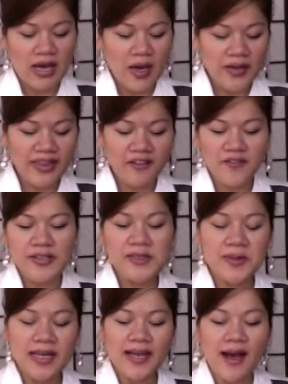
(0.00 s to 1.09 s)
okay, the first
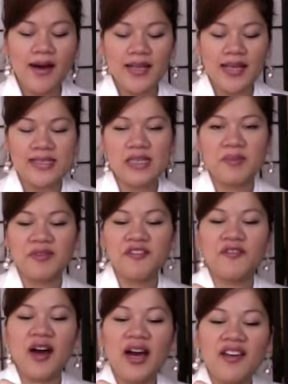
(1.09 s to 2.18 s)
one I got is number
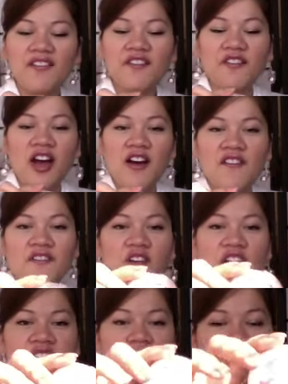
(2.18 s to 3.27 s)
five, Fresh